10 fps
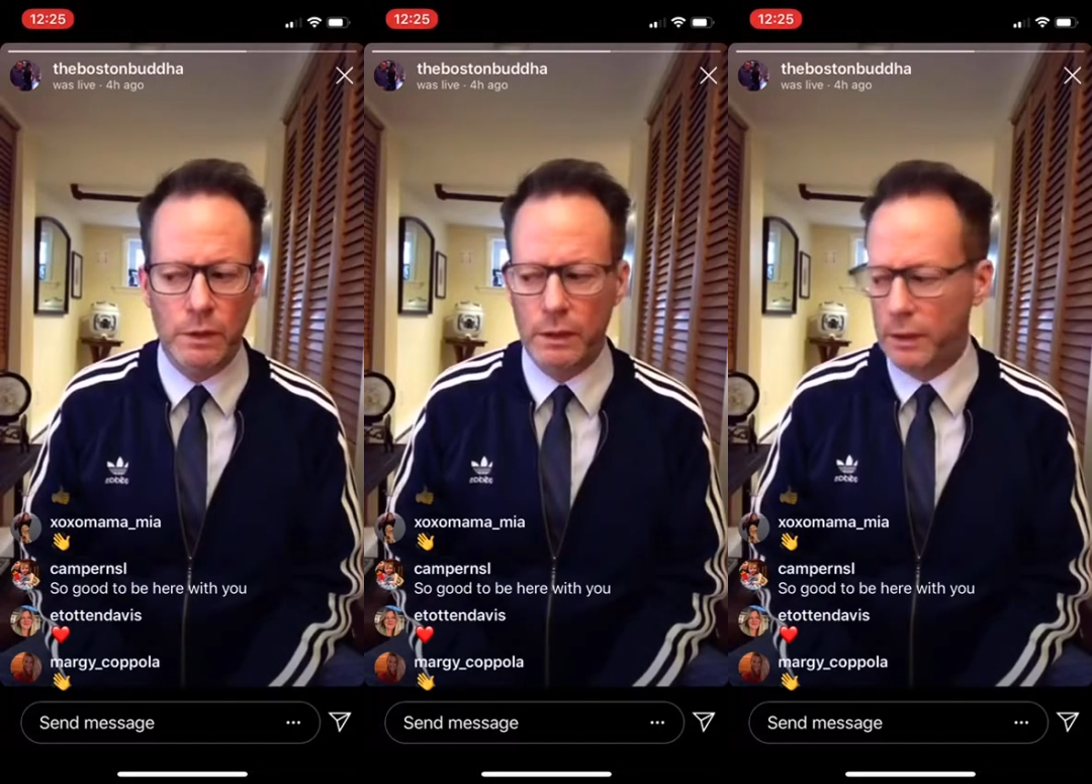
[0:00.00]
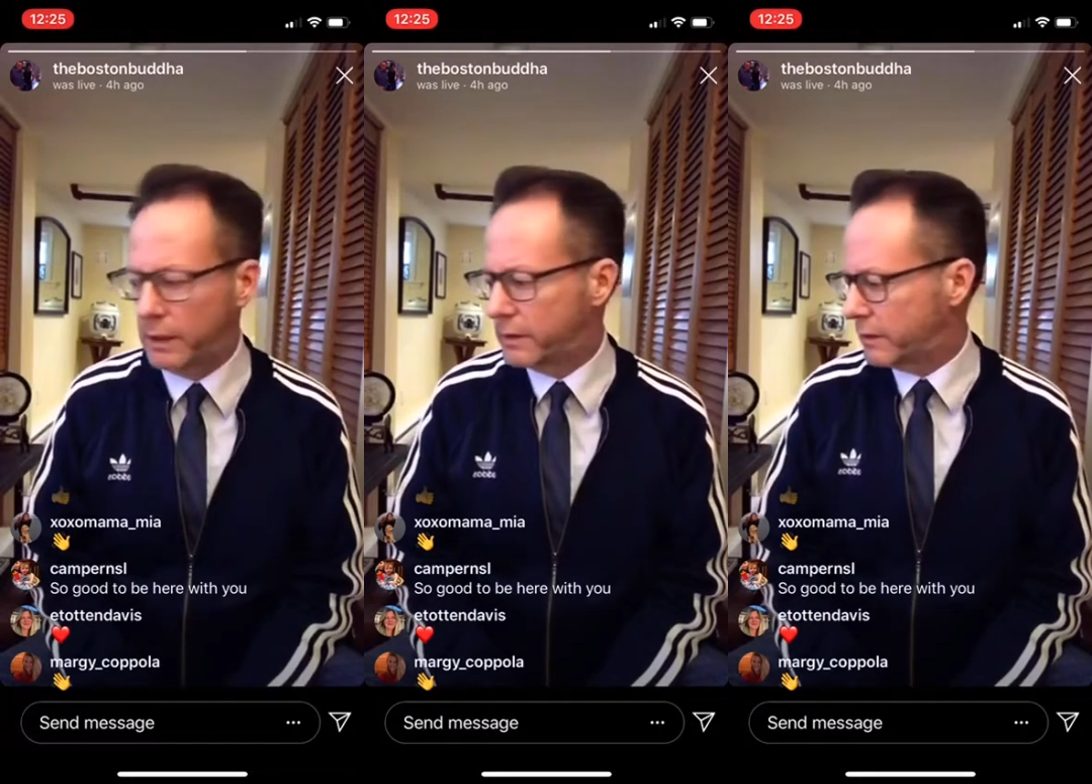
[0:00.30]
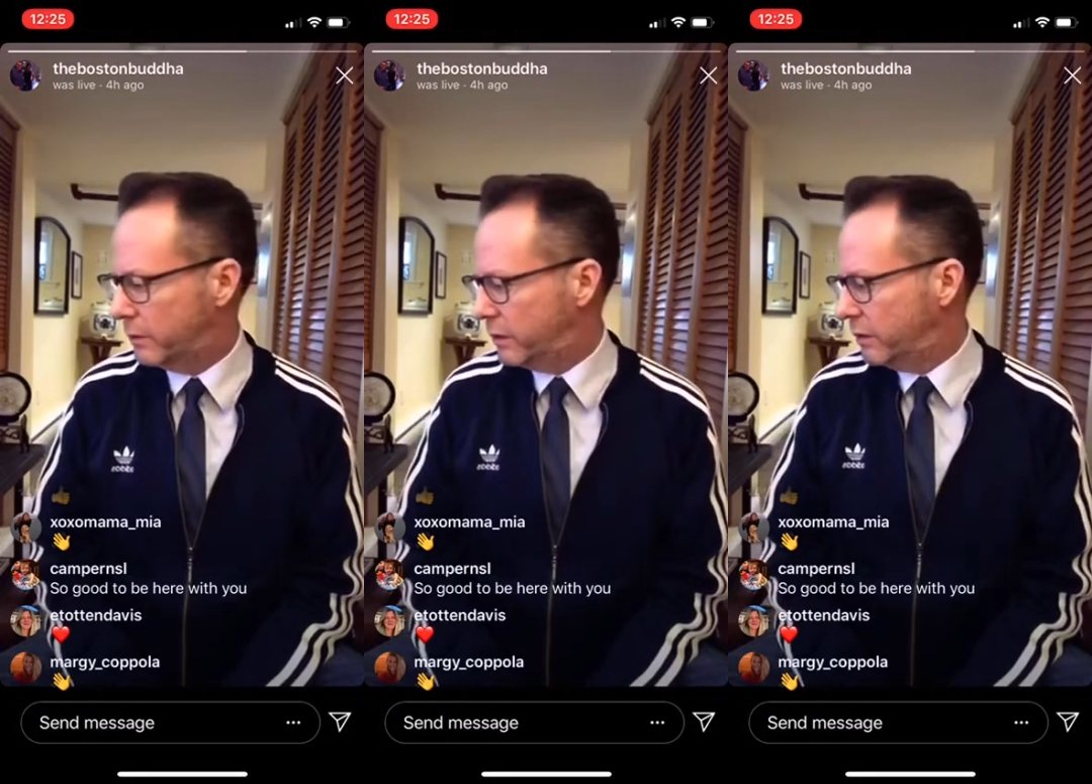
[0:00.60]
And so
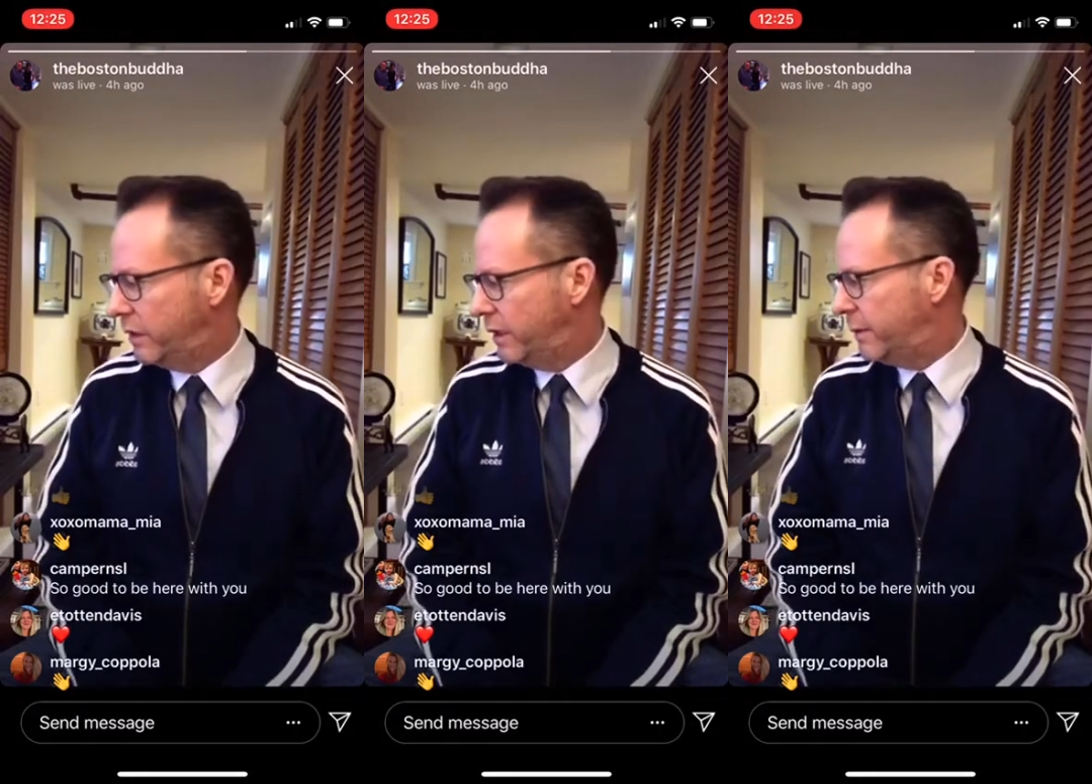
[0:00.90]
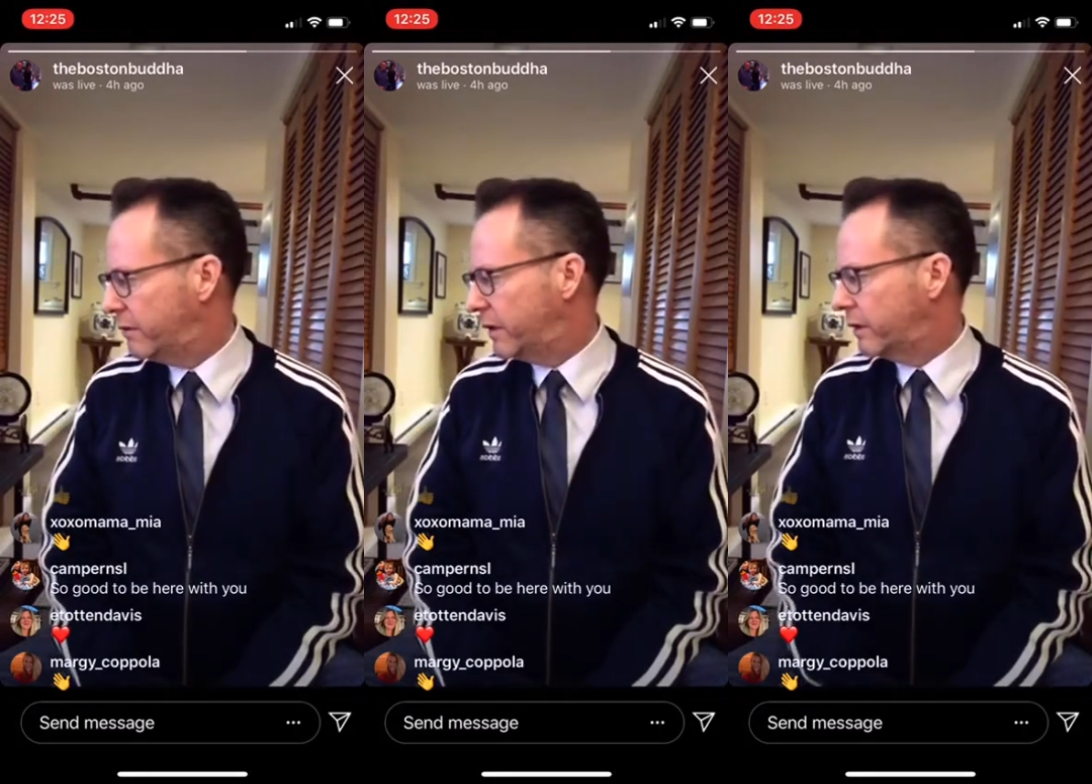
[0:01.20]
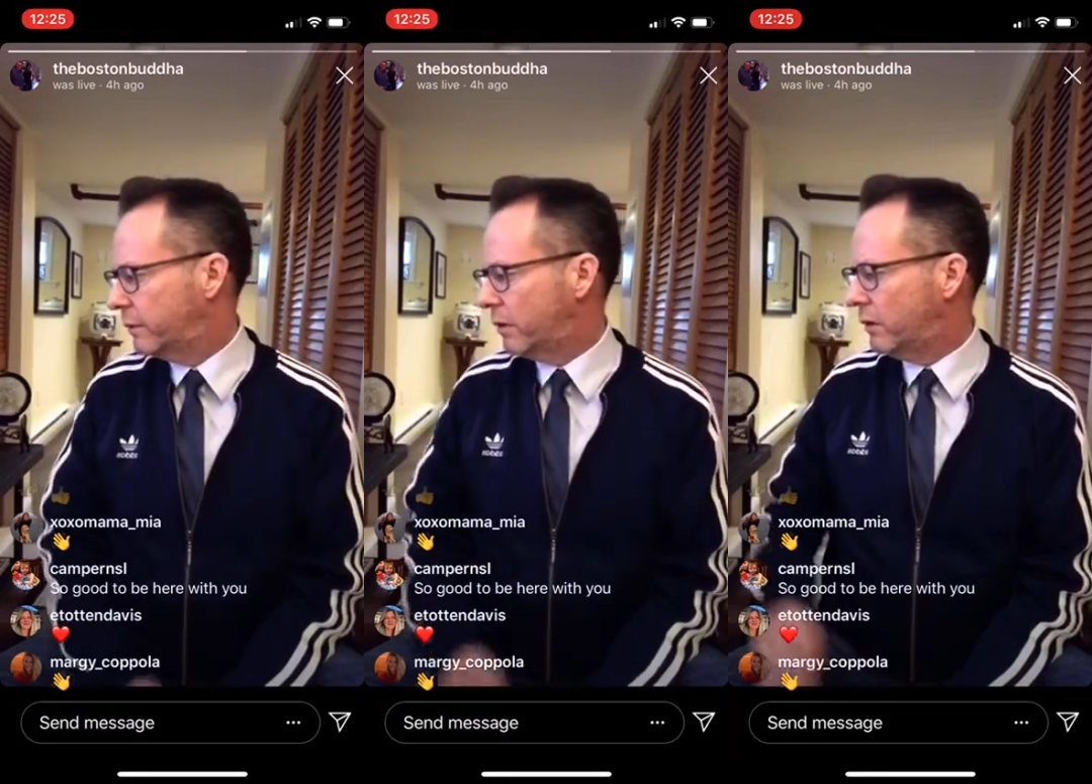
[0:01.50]
when you hear me ring the
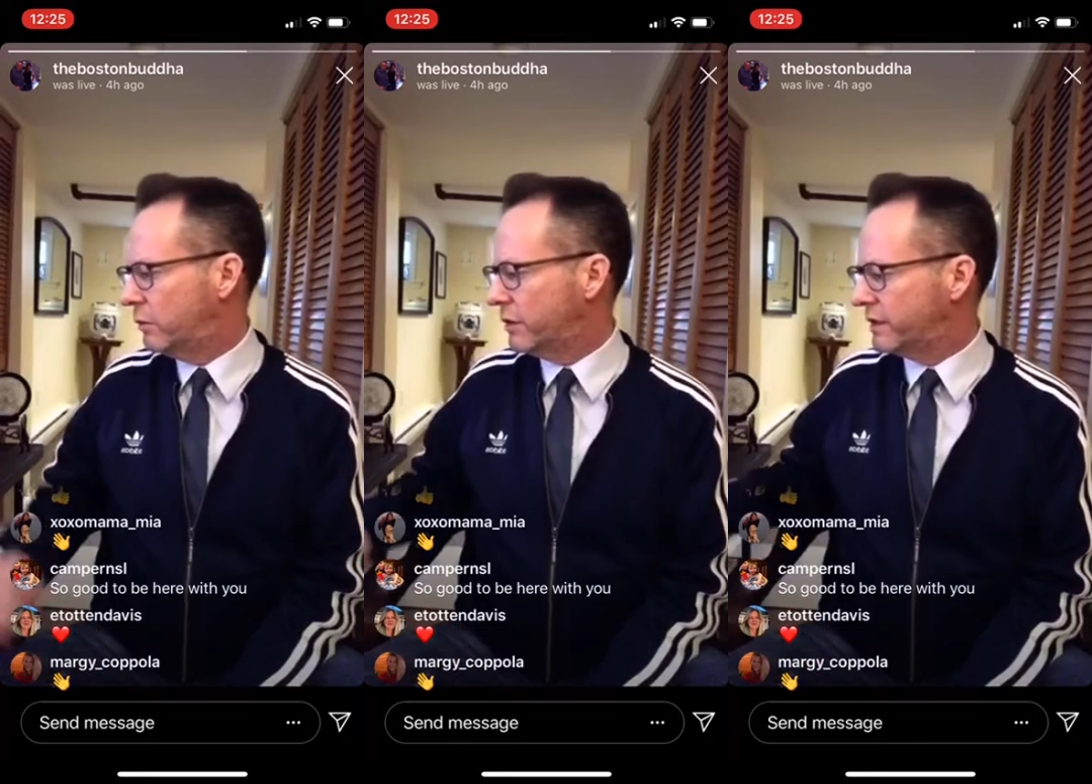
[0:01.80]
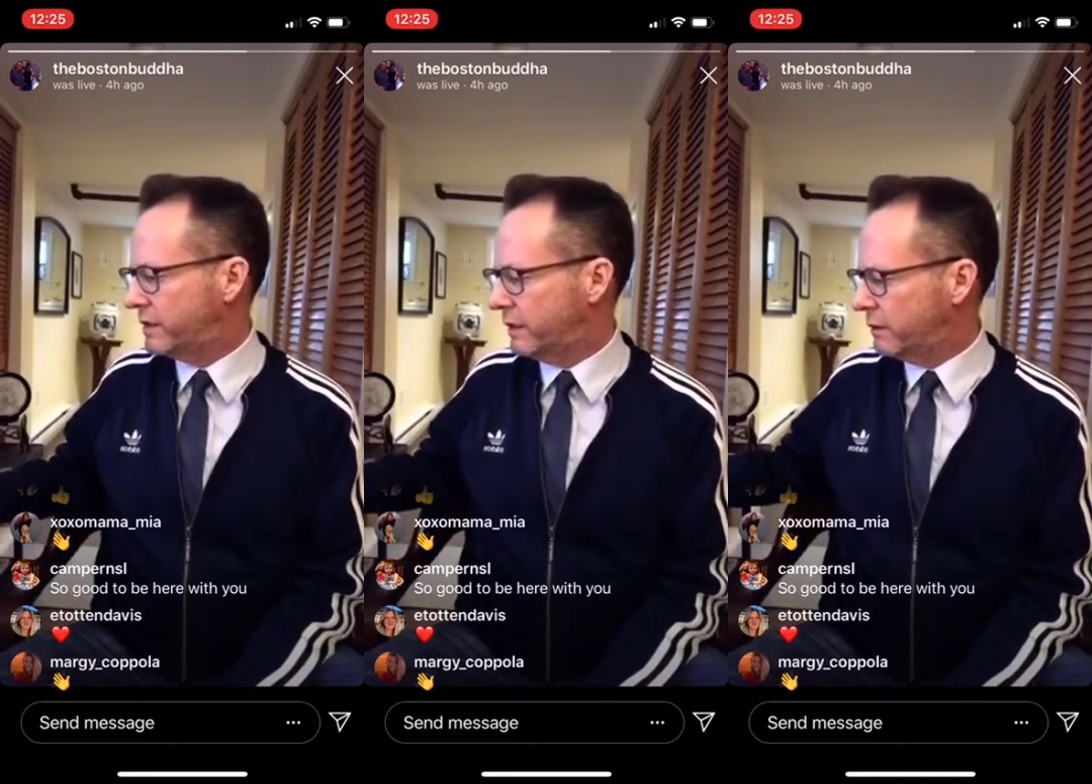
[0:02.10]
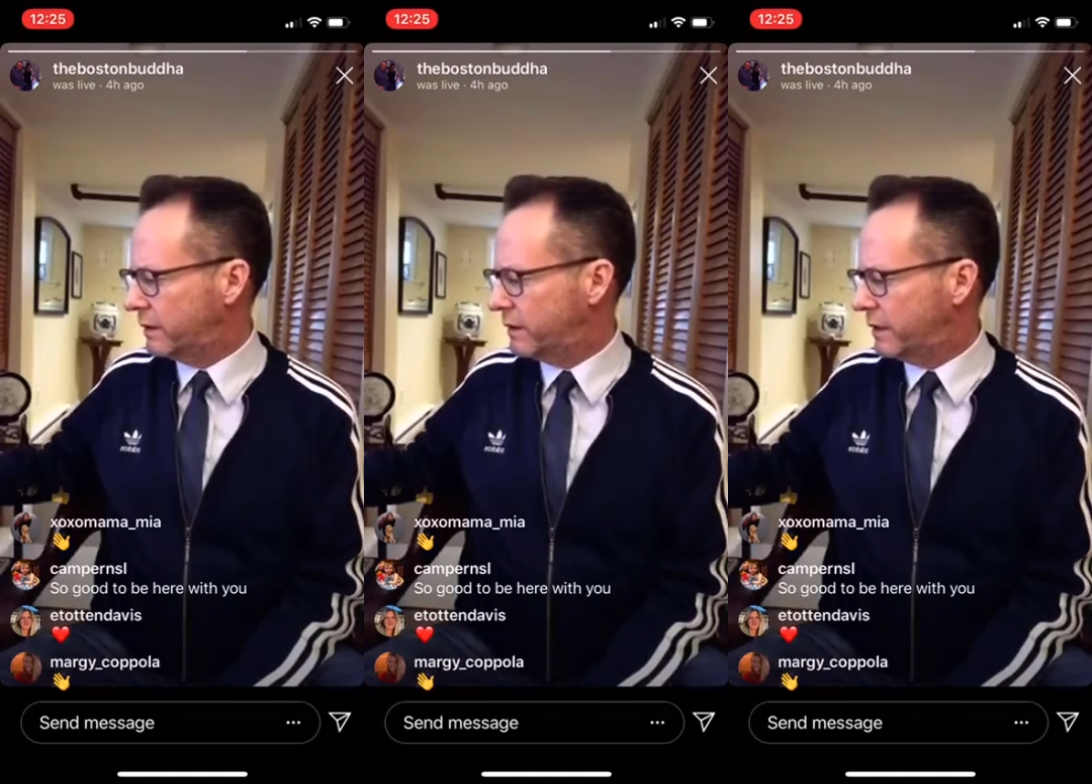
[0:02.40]
bowl, we'll still
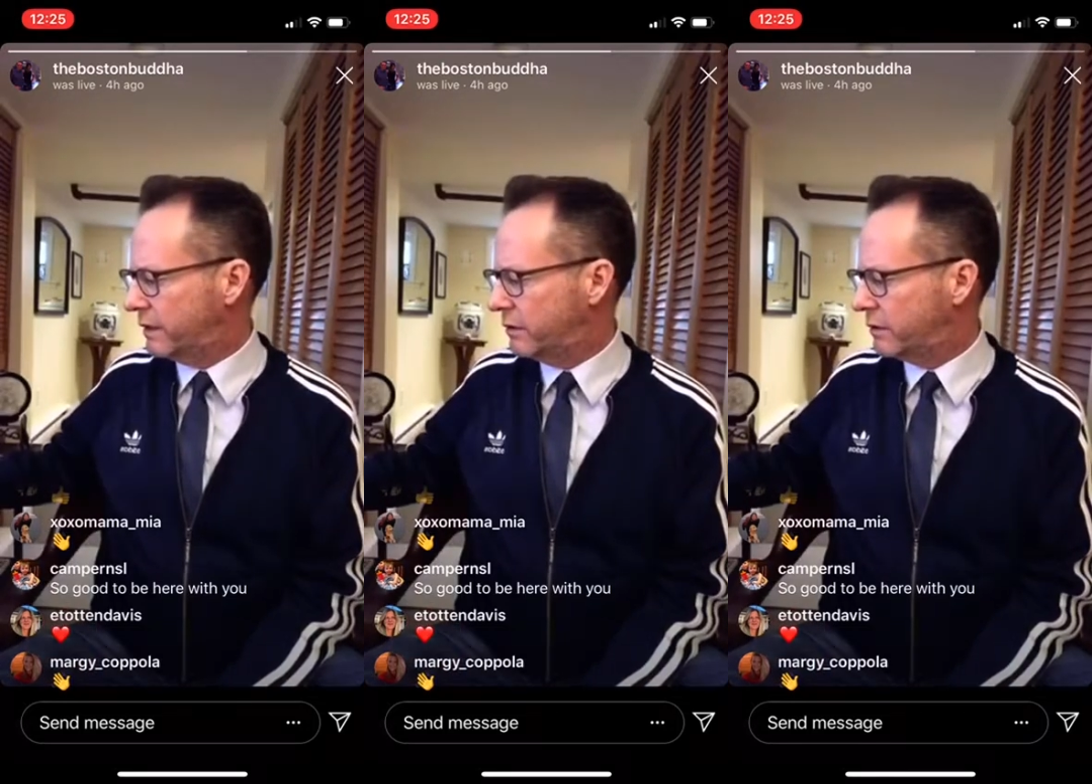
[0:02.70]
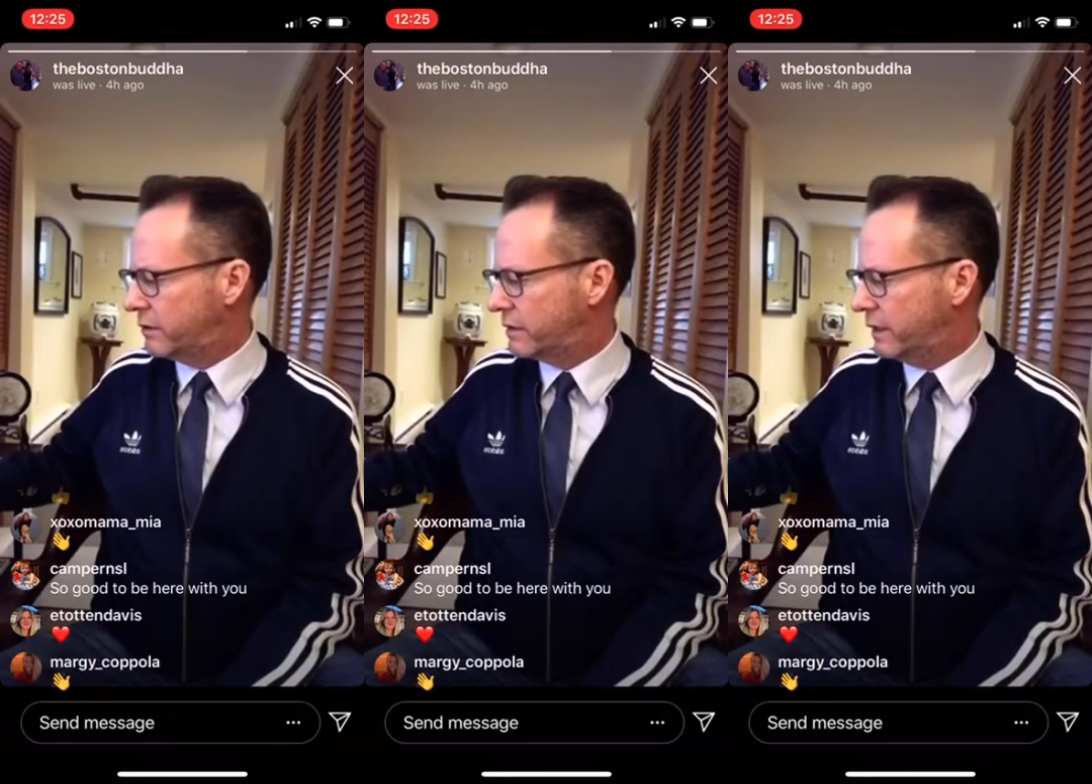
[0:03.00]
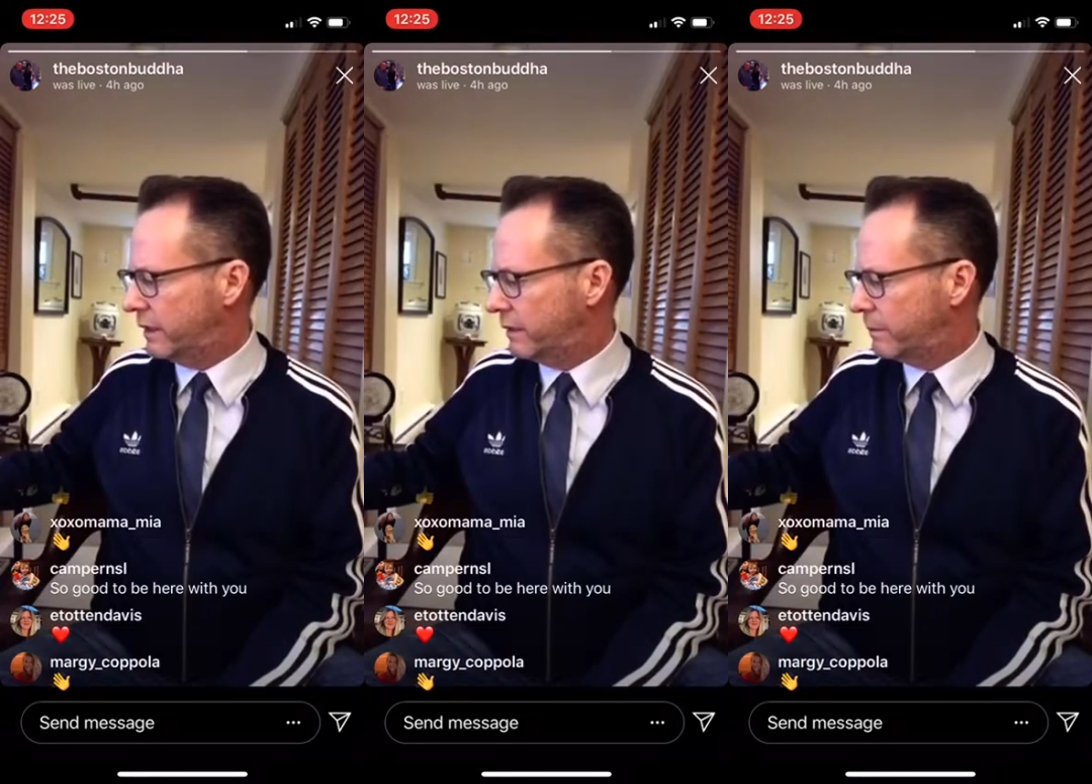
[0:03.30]
continue to sit